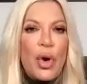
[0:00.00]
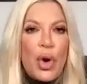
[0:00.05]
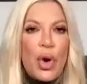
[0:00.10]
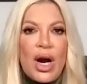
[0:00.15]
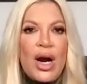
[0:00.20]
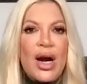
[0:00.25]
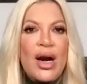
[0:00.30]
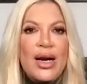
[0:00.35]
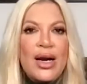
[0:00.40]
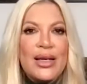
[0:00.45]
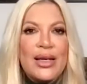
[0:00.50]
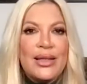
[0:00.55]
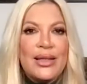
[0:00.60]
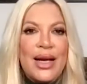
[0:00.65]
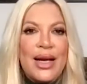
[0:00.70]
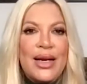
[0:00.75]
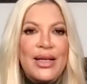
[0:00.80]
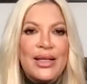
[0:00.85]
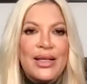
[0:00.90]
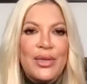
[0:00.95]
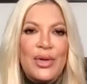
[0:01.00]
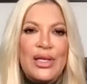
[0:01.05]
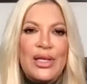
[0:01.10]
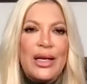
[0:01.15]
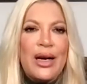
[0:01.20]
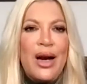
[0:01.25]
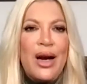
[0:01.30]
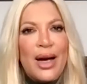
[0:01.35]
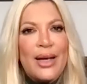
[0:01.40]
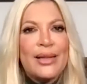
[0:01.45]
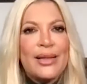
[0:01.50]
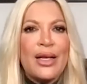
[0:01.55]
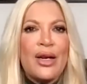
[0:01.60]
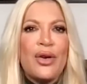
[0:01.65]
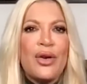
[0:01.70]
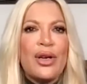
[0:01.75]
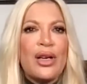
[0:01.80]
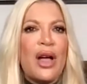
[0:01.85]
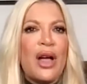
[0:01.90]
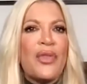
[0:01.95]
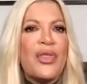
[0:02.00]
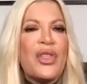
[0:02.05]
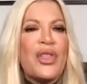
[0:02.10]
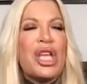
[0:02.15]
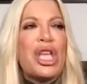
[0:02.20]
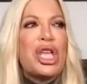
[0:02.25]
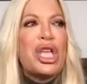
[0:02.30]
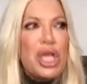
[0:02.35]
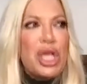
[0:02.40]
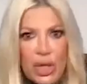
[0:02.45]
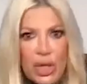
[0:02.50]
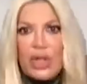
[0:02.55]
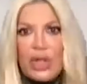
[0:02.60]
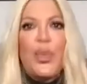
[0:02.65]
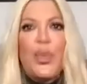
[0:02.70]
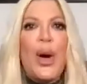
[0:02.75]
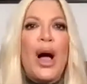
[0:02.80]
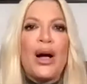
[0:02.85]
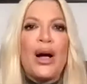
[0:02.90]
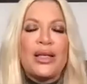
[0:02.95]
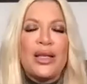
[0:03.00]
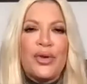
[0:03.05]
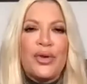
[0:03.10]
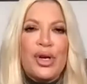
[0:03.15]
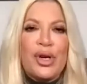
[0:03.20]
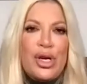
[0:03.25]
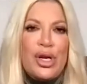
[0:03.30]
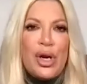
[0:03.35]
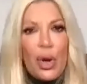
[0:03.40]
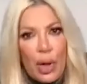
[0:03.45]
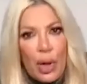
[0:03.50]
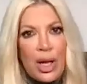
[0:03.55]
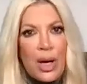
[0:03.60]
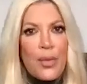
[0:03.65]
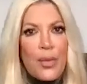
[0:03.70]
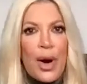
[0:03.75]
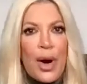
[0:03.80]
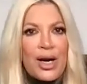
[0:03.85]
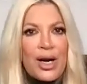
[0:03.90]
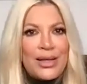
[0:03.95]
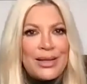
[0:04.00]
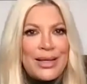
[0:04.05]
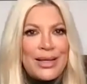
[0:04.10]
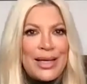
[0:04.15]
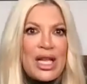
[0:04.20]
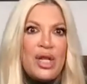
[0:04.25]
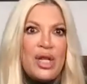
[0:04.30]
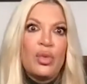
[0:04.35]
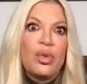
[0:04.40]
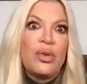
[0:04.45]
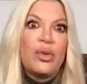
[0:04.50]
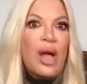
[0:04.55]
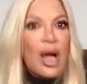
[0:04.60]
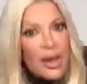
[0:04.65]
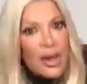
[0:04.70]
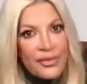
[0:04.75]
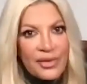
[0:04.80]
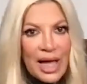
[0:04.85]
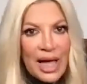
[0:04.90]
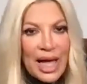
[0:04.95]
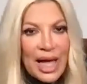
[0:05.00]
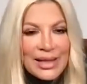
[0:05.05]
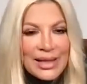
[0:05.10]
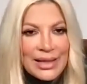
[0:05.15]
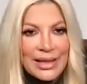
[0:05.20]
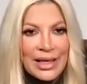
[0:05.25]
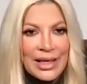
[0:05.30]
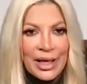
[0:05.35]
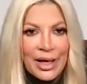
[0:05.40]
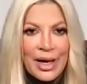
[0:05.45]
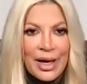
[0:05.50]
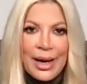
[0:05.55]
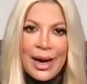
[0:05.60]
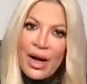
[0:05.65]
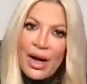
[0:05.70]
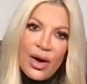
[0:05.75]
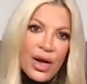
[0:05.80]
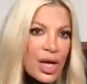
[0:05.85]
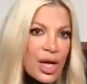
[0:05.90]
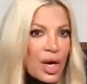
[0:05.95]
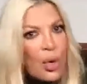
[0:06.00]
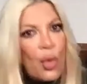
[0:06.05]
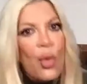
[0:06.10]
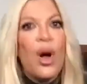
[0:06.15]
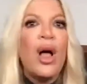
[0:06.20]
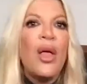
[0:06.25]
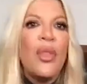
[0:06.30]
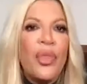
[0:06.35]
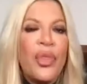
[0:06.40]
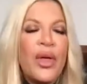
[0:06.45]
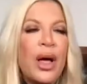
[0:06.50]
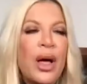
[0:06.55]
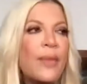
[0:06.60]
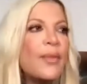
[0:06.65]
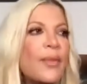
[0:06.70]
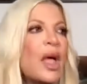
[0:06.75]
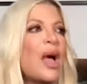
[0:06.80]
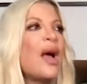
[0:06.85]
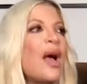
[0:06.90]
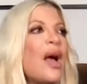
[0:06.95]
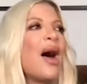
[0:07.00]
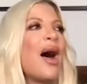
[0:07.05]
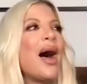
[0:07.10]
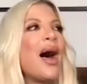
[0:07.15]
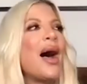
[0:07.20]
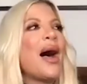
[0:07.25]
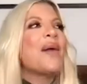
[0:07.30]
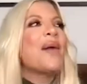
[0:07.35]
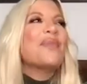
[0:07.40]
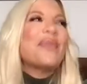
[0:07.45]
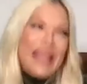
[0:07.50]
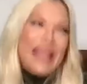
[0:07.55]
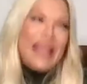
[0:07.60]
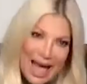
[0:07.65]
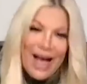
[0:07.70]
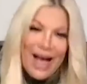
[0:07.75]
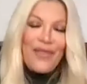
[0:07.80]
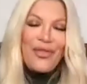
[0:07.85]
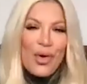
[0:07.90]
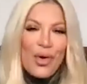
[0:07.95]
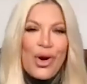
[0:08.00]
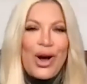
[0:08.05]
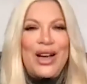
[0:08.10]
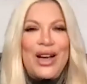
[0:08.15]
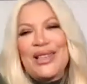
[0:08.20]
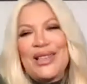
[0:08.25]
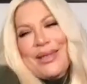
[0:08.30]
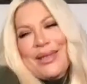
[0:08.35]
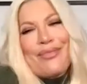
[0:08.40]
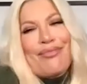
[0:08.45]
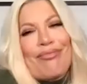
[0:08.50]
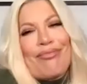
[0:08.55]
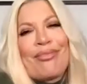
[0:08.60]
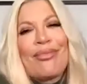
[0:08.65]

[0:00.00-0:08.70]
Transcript: course. I just went to Costco and got the huge box of granola bars that you loved last year and now you don't want them. Um, yeah, of course.